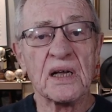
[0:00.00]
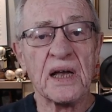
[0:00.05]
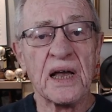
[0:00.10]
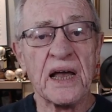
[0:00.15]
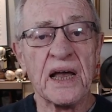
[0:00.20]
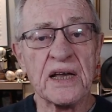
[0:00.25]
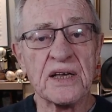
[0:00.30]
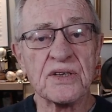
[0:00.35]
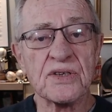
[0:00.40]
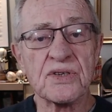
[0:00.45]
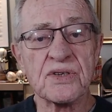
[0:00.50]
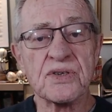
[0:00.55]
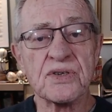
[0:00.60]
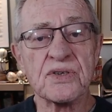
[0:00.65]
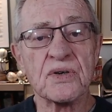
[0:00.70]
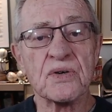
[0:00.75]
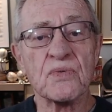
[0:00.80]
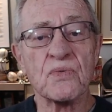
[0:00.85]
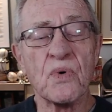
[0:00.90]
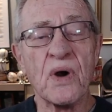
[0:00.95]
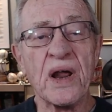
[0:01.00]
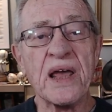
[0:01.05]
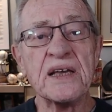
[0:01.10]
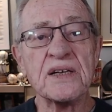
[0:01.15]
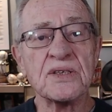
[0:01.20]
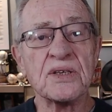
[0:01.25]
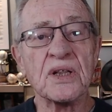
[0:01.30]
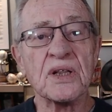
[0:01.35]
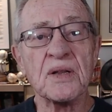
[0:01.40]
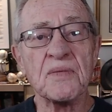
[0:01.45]
has
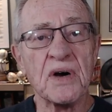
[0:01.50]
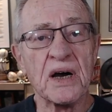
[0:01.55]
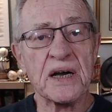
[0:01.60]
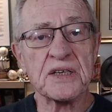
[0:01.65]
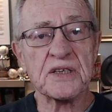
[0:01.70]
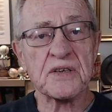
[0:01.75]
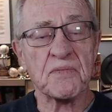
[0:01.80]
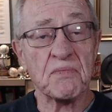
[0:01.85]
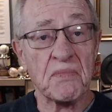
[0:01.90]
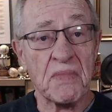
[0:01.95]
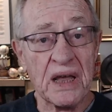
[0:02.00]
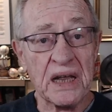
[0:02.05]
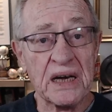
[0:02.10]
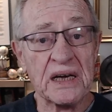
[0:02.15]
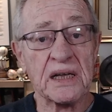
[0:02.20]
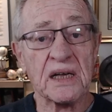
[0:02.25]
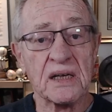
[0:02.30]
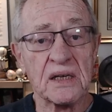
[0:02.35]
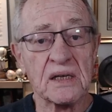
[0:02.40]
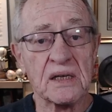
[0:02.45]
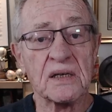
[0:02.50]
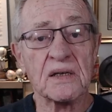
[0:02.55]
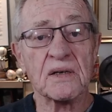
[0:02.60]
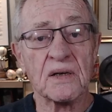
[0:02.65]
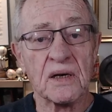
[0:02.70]
raised in the minds of many